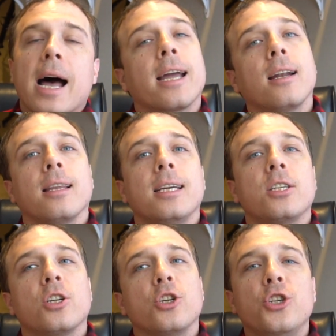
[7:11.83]
I could at
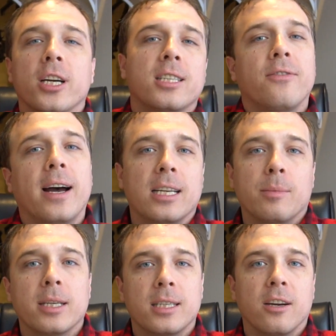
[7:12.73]
least justify it
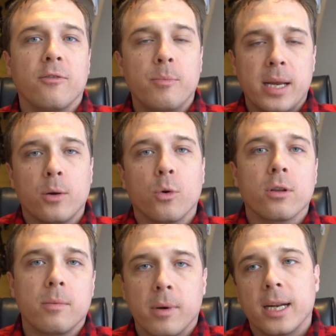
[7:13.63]
to myself being
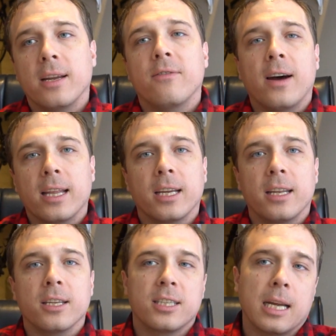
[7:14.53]
worth the money and finally
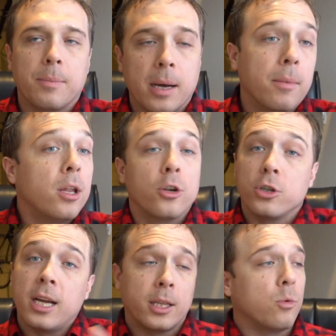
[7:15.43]
getting the step up.
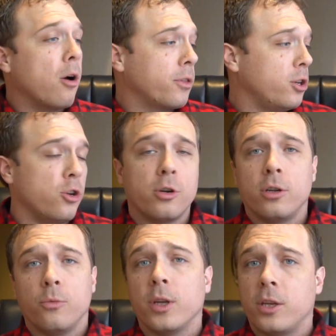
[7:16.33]
There's nothing wrong
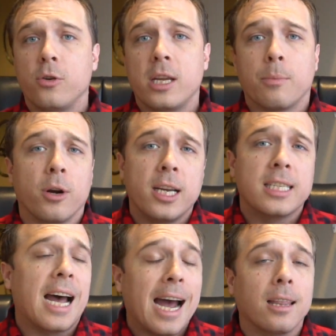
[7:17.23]
with the Unique
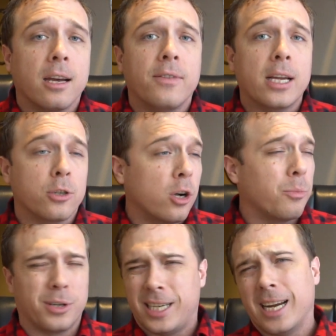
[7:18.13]
Breeze. I love that
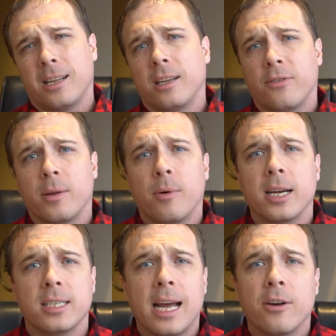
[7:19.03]
drone, particularly for the
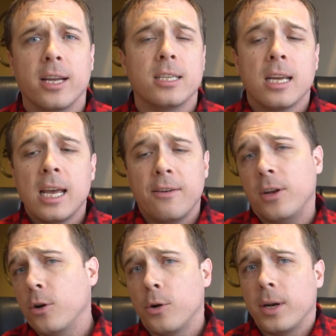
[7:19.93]
price nowadays. If
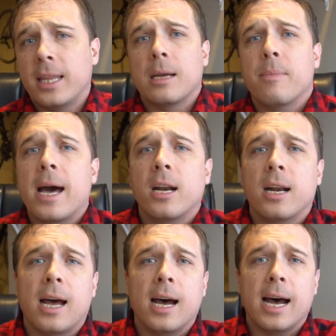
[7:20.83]
you don't know anything about
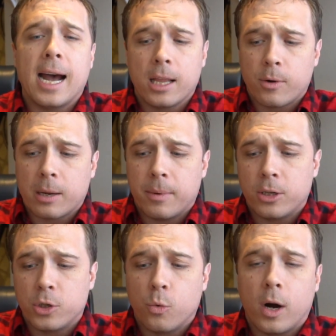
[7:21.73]
it, I highly
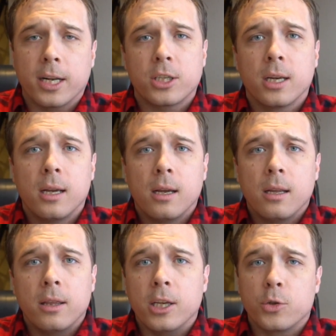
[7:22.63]
recommend you watch
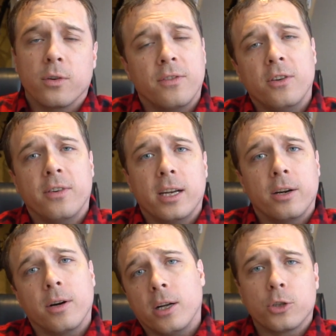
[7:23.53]
this review
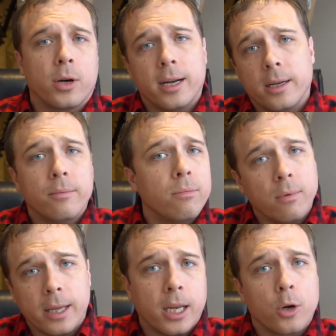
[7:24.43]
video. I'll try to
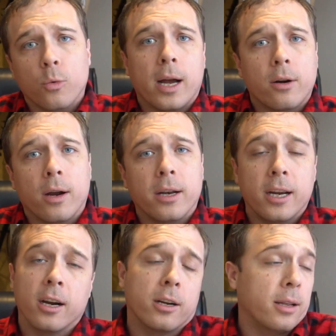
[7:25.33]
link right around
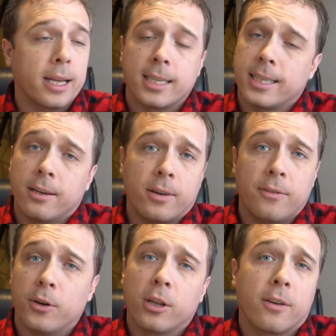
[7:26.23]
here. Like I said,
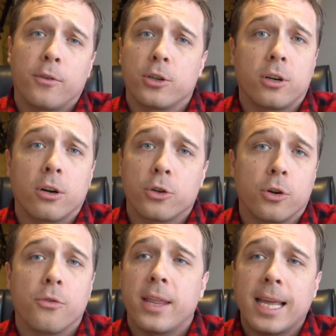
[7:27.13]
if you're looking for a starter
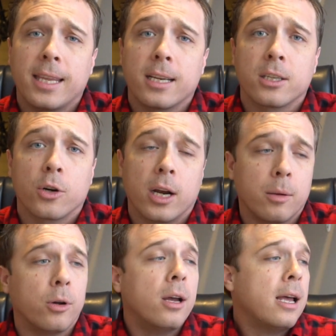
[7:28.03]
drone, that thing is
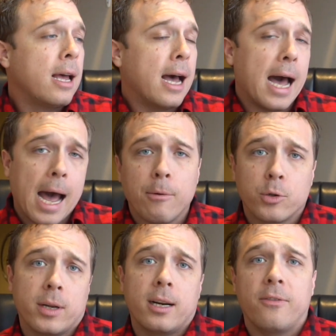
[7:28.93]
incredible. I
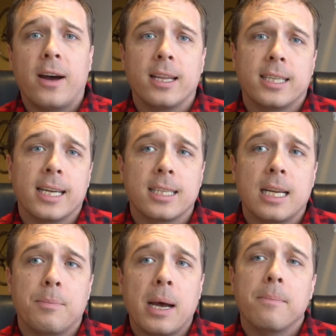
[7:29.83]
was ready to finally take a
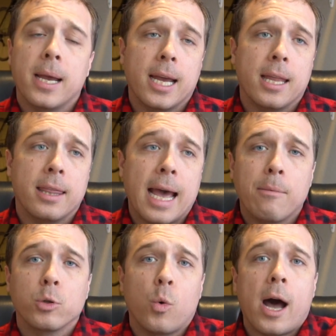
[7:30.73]
step up, and
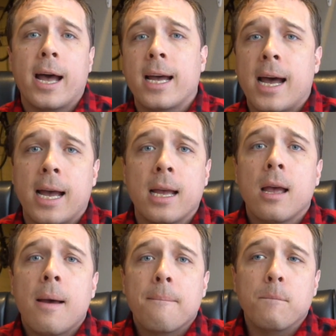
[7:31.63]
that was why I
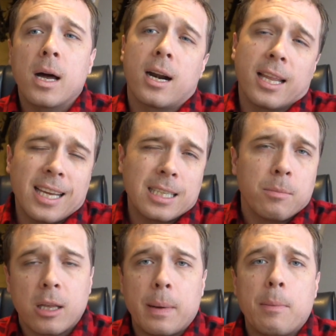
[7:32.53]
bought it. I thought
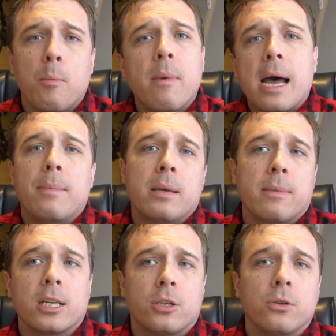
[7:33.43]
some other people might be in
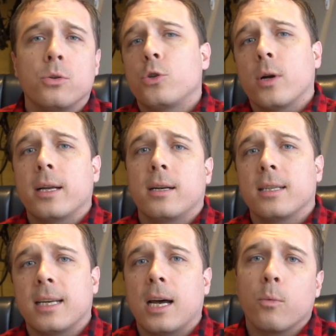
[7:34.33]
my shoes trying to
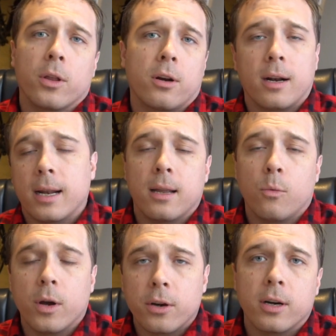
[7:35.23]
decide whether
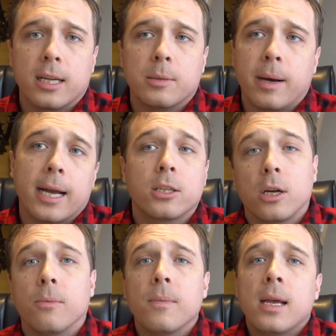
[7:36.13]
or not to buy it.
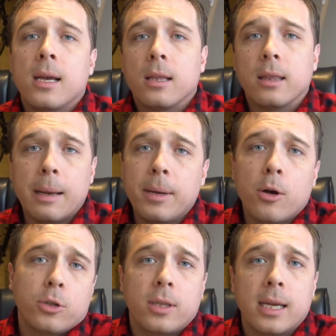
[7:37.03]
So let me
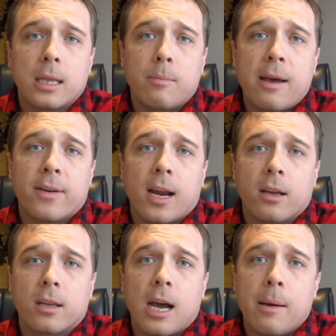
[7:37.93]
know what you think of the Mavic Air
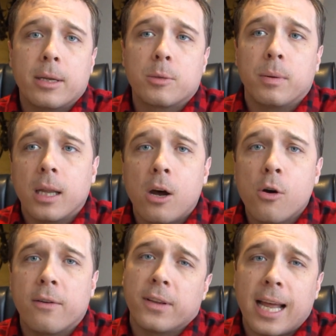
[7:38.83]
in the comments
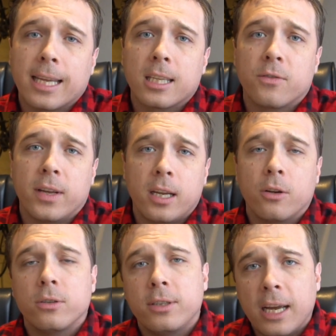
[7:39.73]
below. If you like this
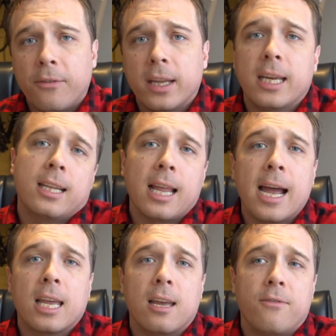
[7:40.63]
video, definitely hit
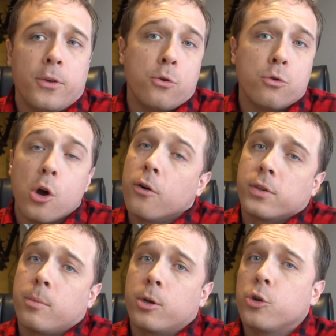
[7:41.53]
like. If you know of
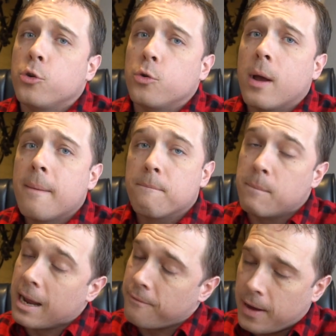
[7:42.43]
someone who
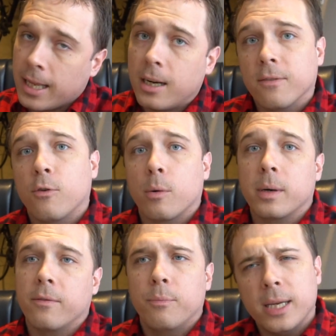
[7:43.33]
might find it
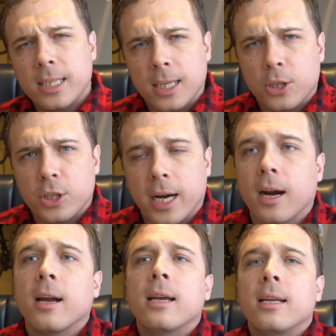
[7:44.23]
informative, please hit
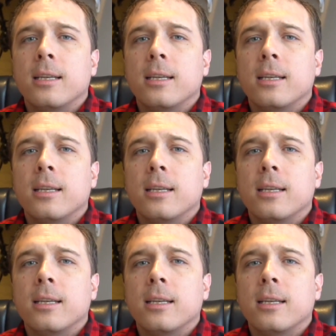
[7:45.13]
share.